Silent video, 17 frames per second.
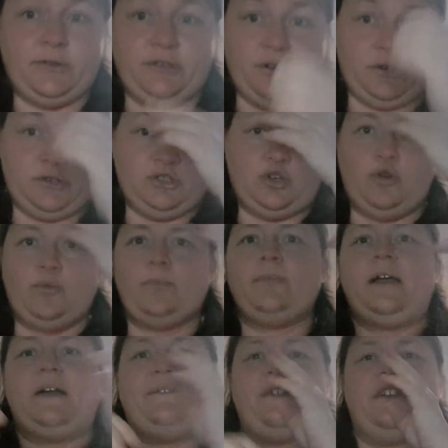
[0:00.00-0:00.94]

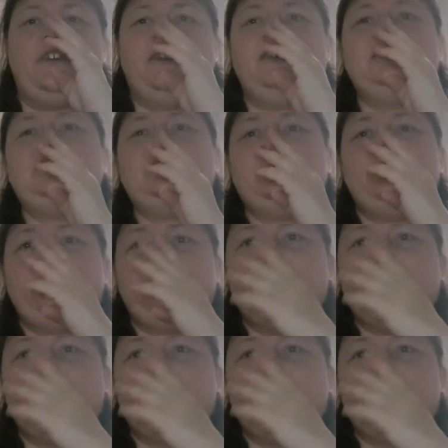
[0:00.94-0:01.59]
adult offenders.